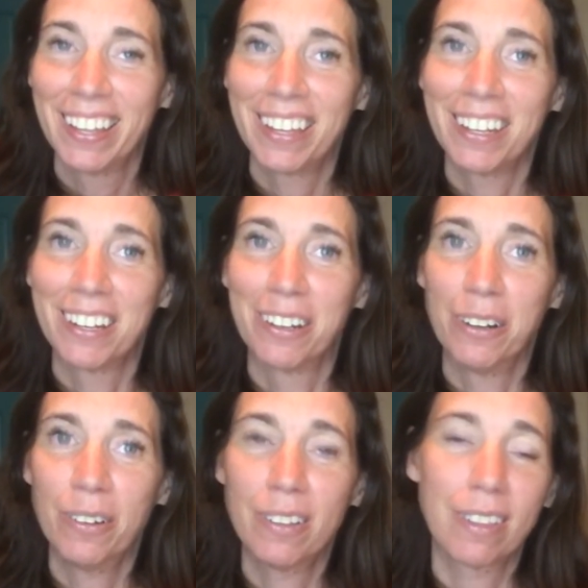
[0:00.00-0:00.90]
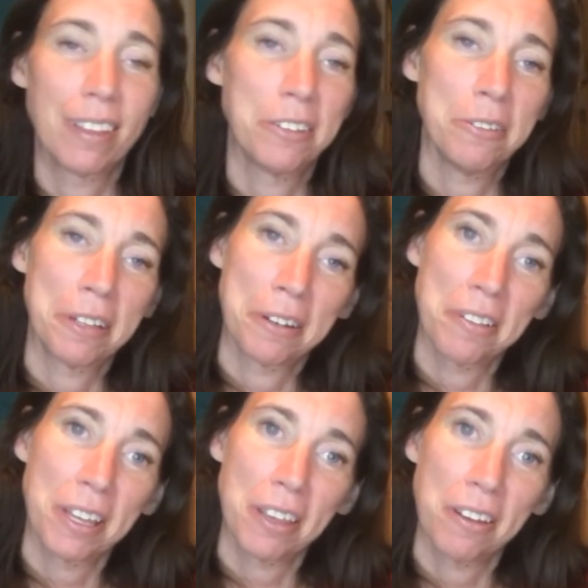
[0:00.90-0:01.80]
you know, and things you don't
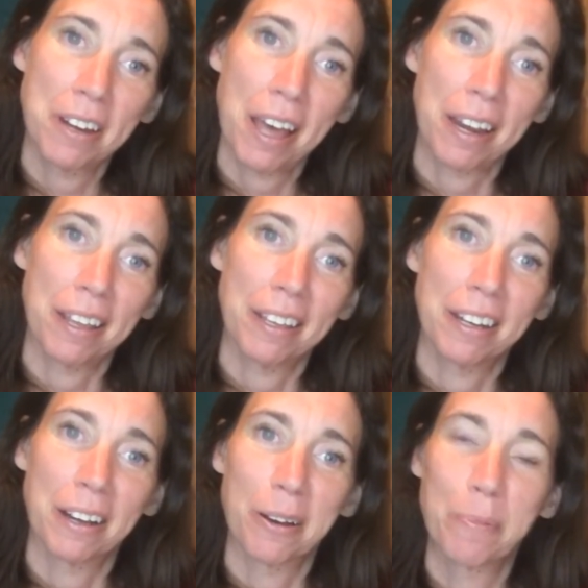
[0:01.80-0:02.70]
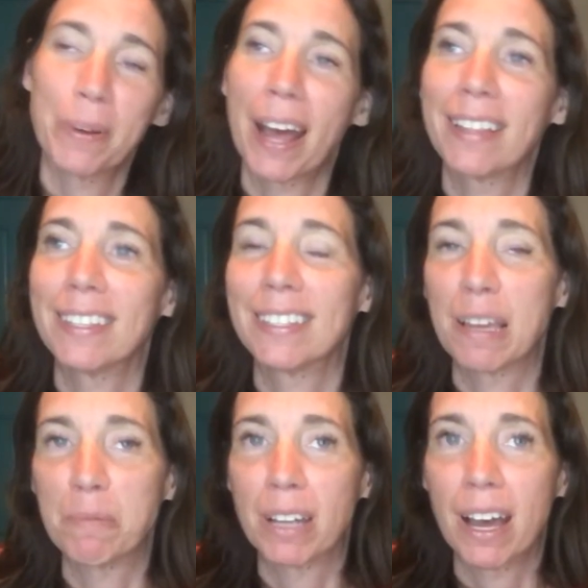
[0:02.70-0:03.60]
like, you can edit, you know, but at the
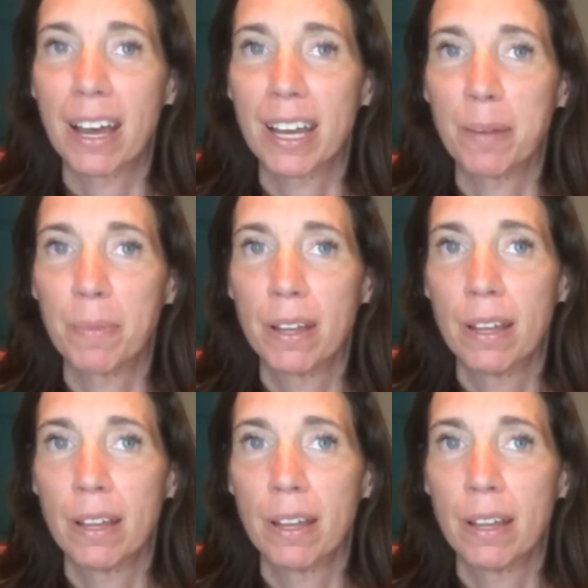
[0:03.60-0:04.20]
same time,